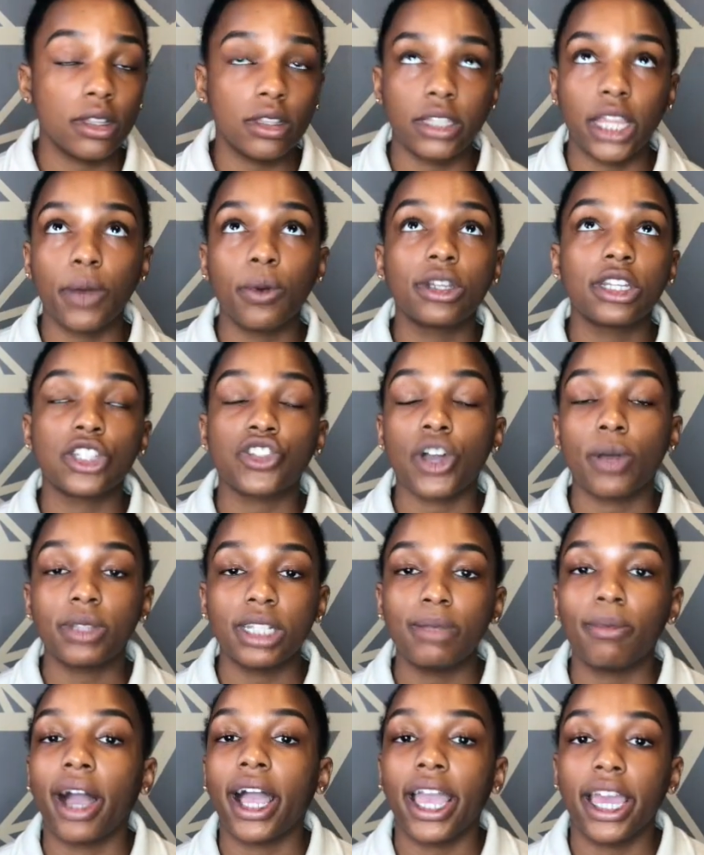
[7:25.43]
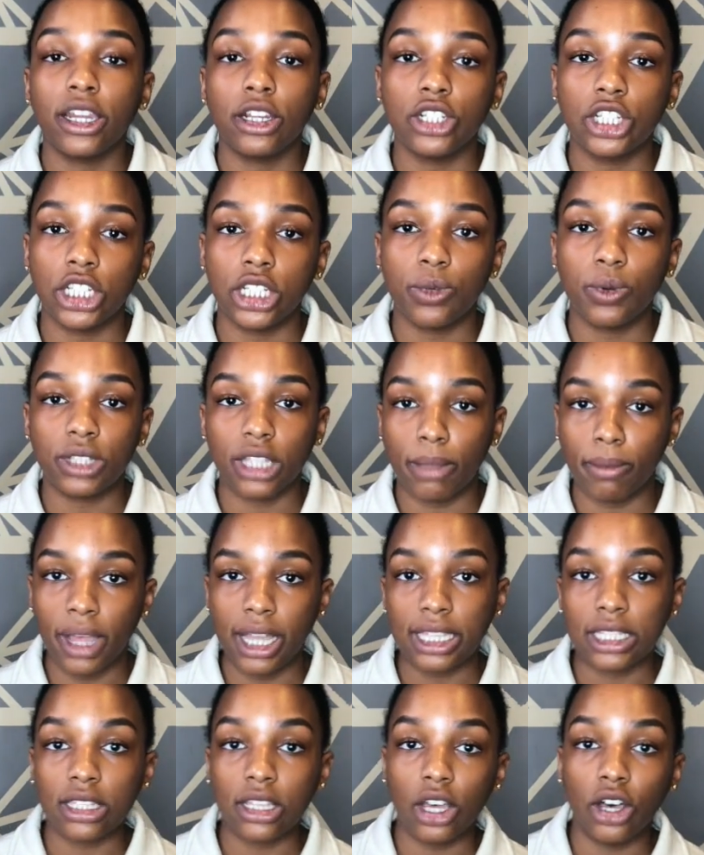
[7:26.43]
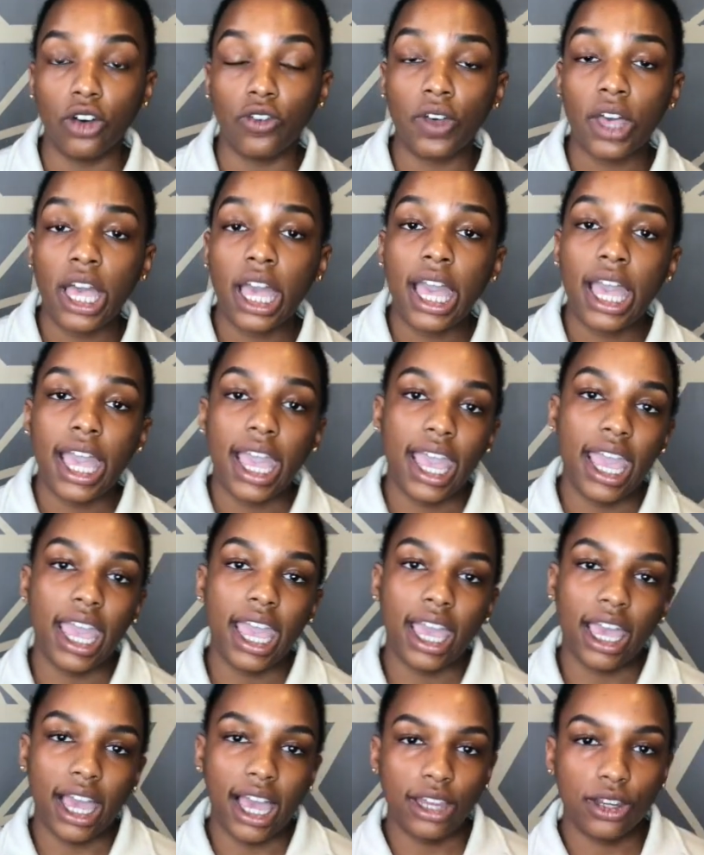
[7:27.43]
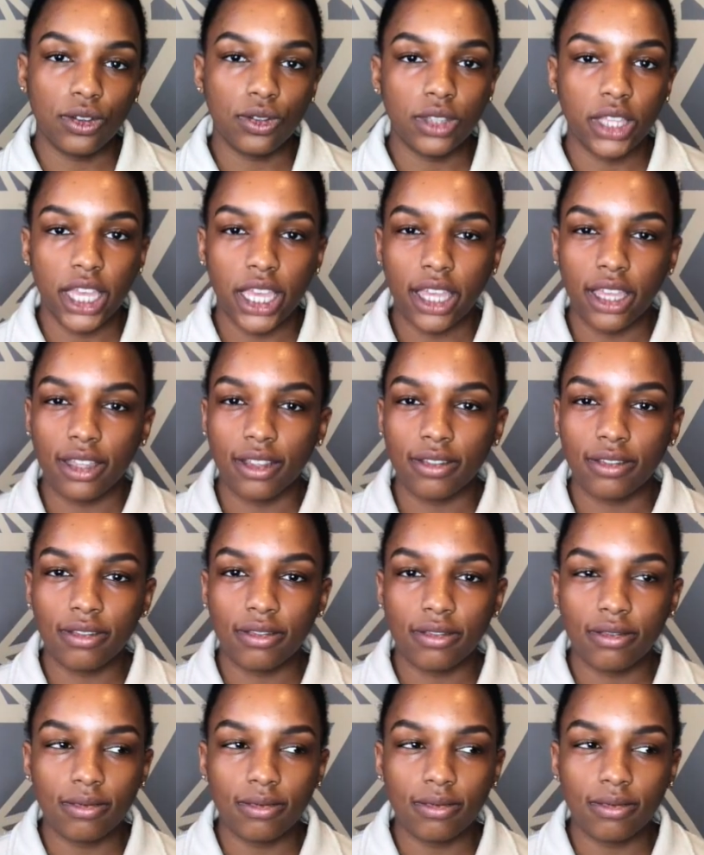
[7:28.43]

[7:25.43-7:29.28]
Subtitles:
they were disrupting my energy within myself. And I knew that